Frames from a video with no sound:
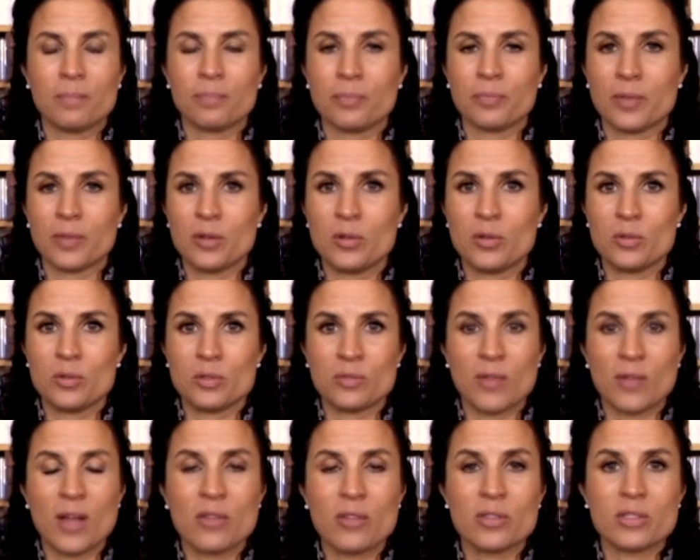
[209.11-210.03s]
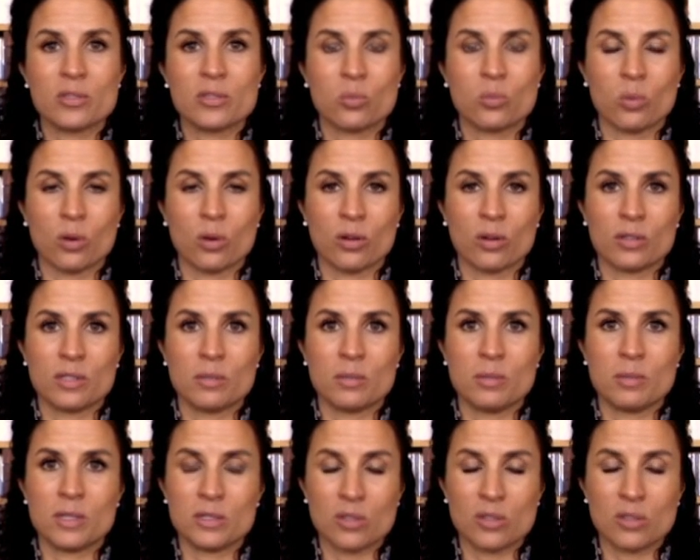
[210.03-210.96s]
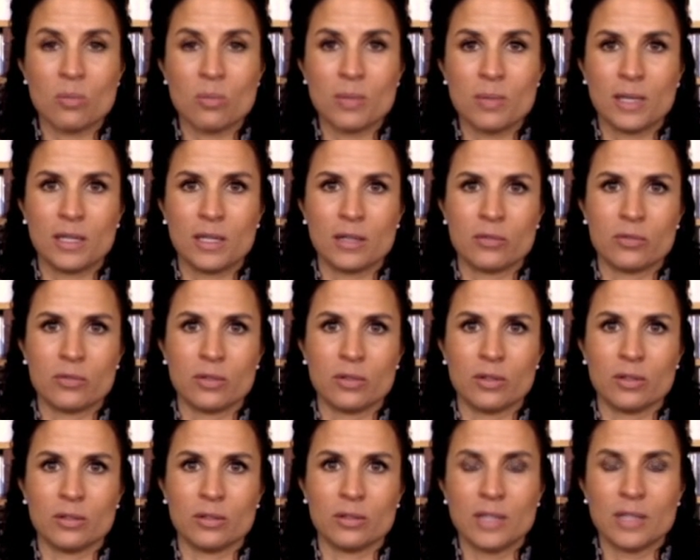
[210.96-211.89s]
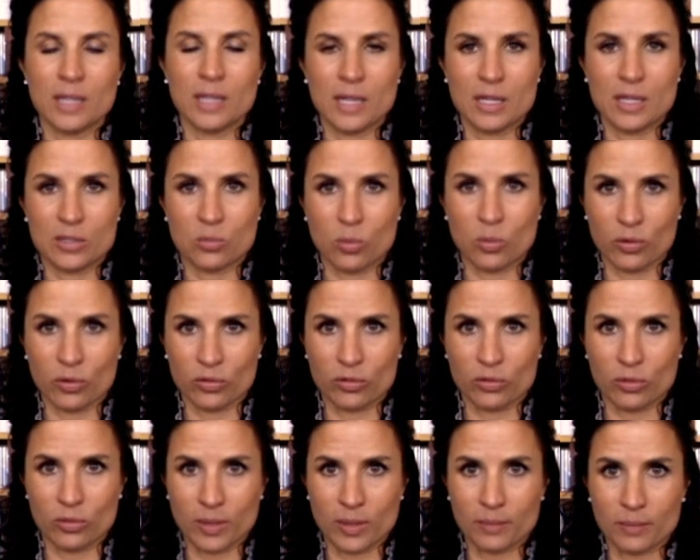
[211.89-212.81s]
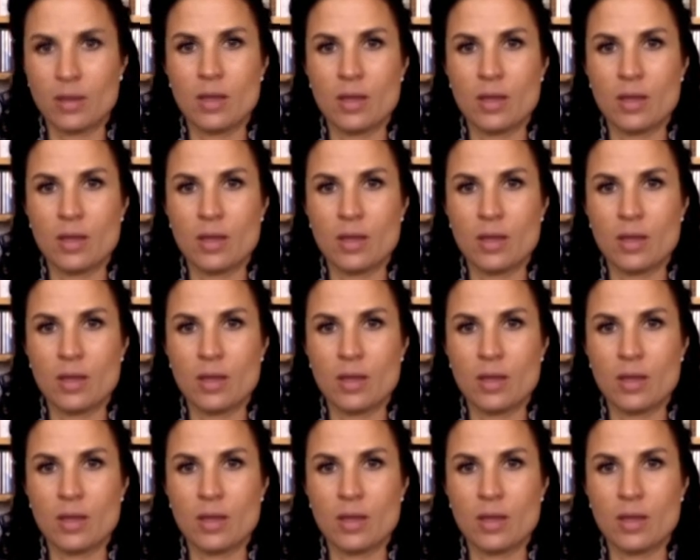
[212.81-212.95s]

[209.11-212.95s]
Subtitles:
who's found this work to be so meaningful, it's worth doing.